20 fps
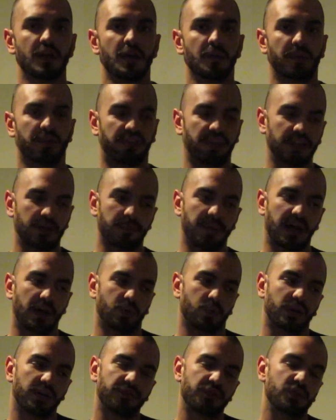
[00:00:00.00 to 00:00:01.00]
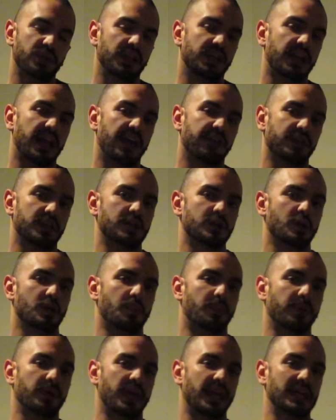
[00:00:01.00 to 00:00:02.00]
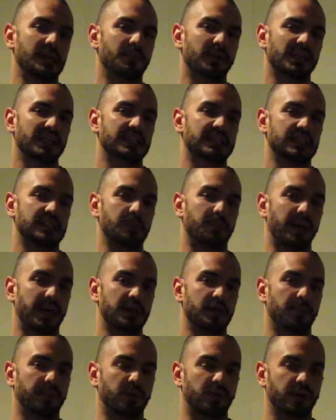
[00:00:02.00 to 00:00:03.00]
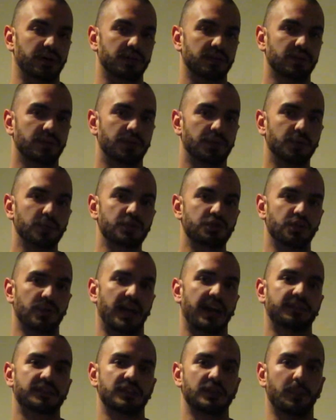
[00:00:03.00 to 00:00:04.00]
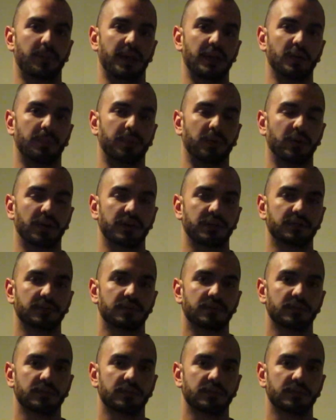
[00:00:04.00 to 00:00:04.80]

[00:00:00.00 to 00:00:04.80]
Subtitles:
But think about it. What if you didn't have anybody to depend upon? Who would you have to depend upon?